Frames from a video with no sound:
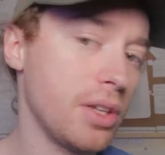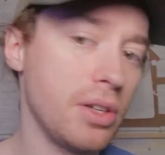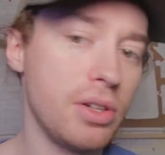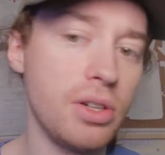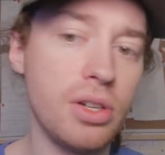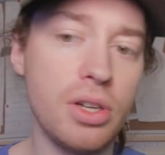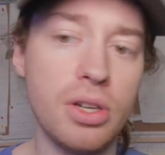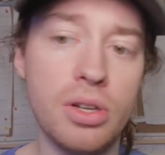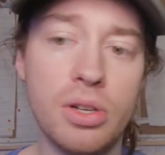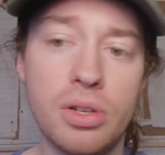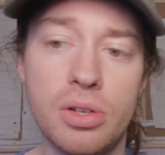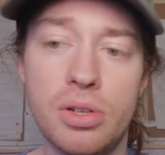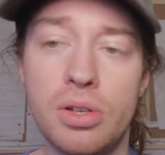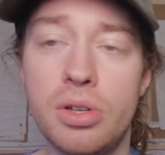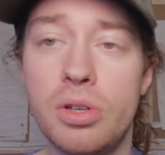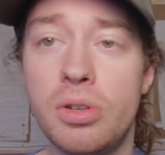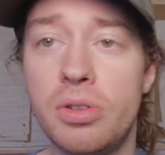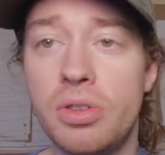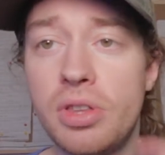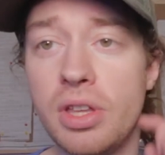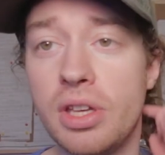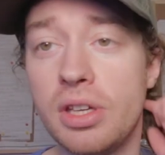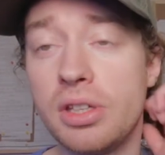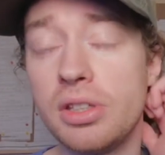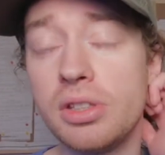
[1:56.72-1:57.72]
New
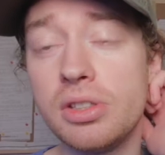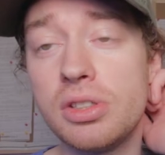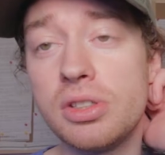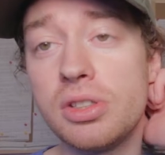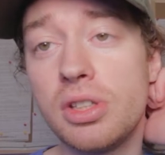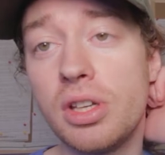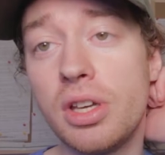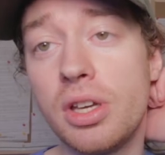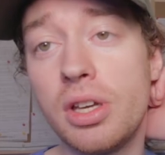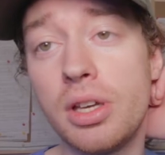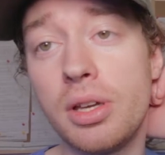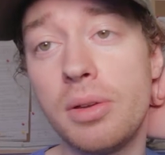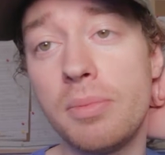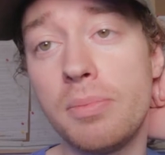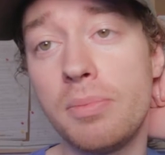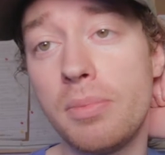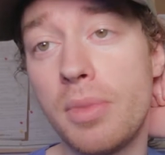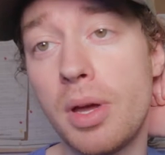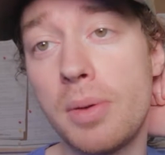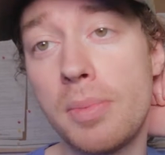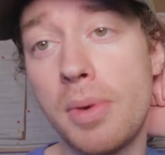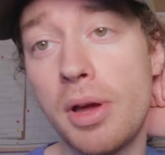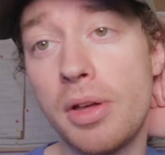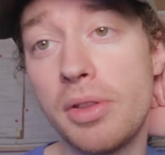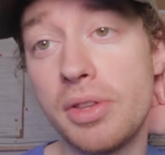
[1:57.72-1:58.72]
things
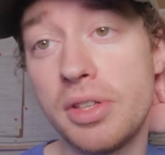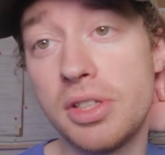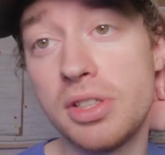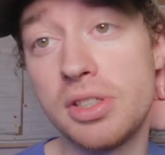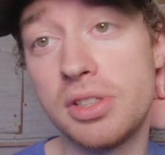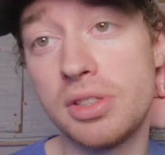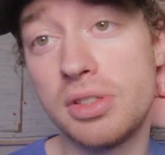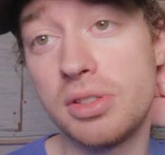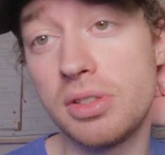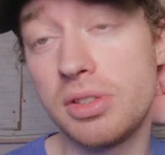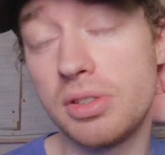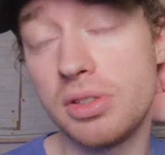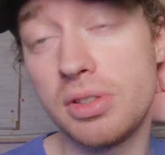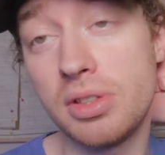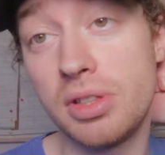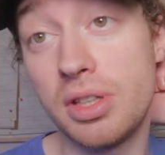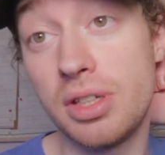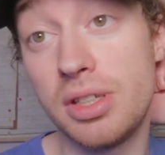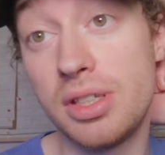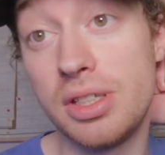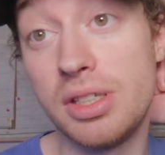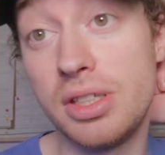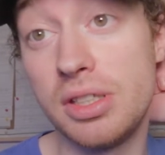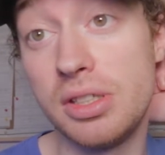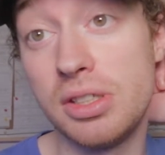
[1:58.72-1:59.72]
about this
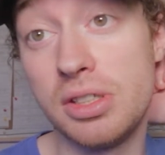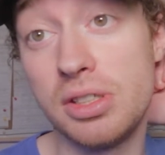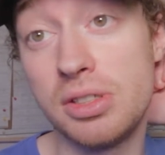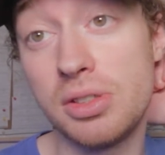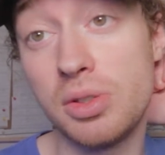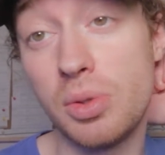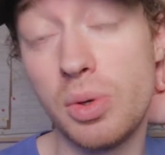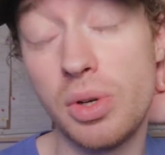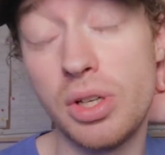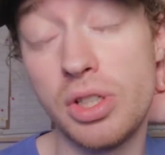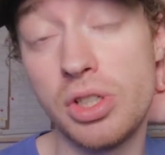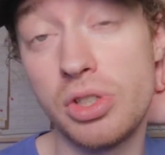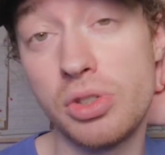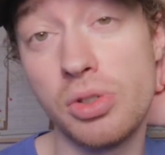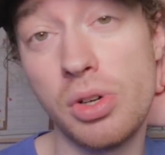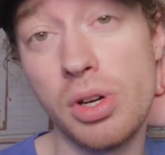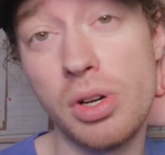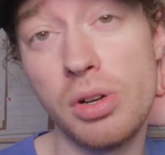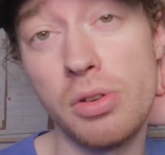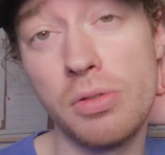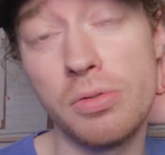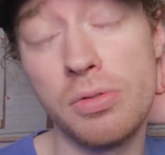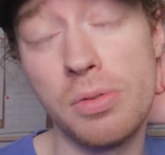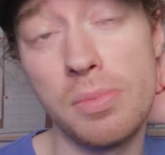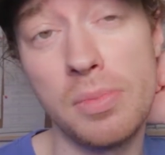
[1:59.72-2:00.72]
that is quite a
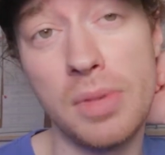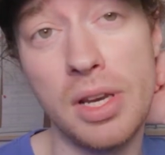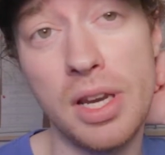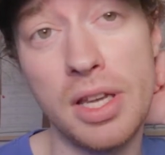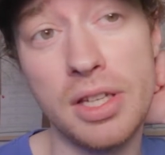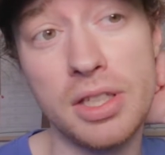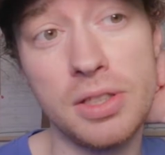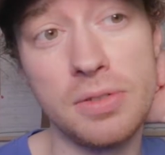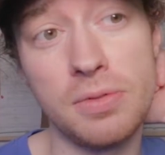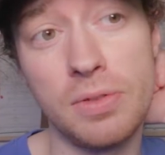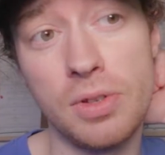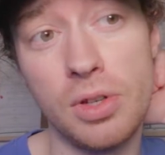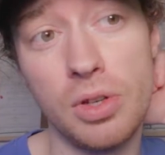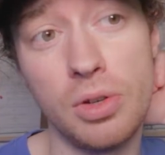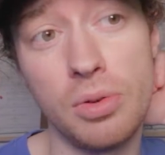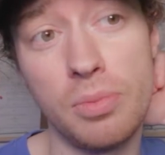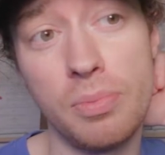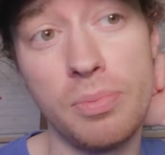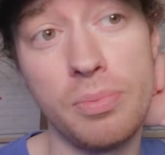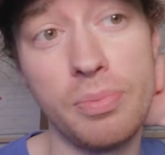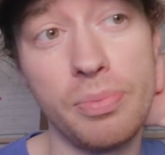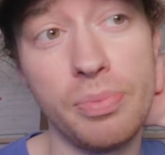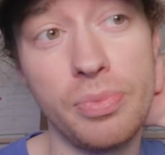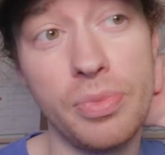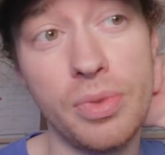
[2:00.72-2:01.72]
struggle from the last
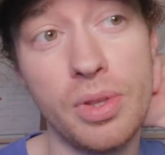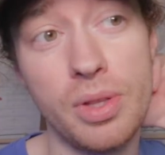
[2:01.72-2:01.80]
film.